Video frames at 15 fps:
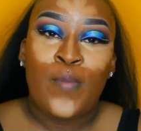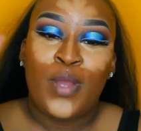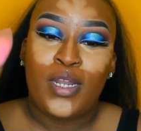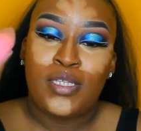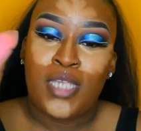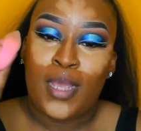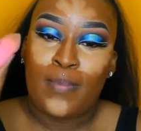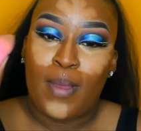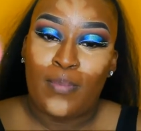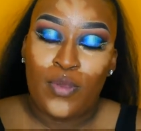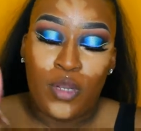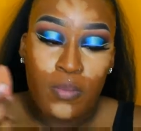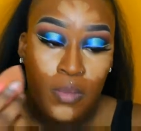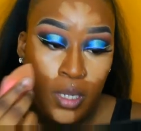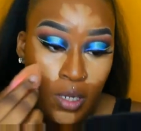going to take my
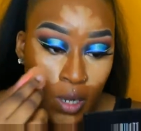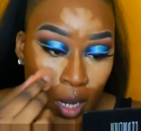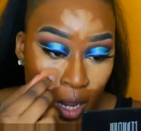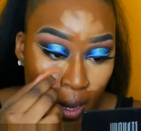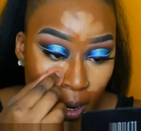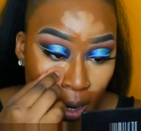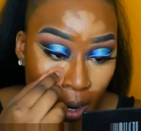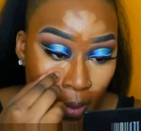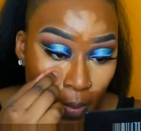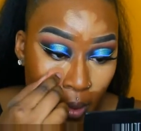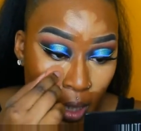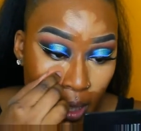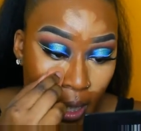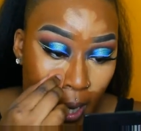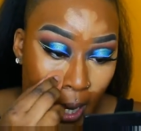beauty blender and
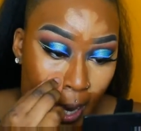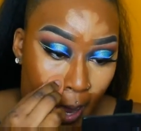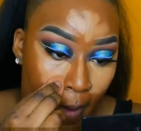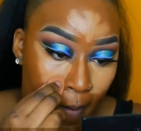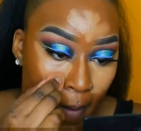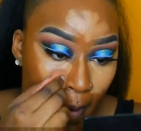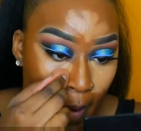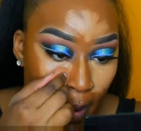blend that out.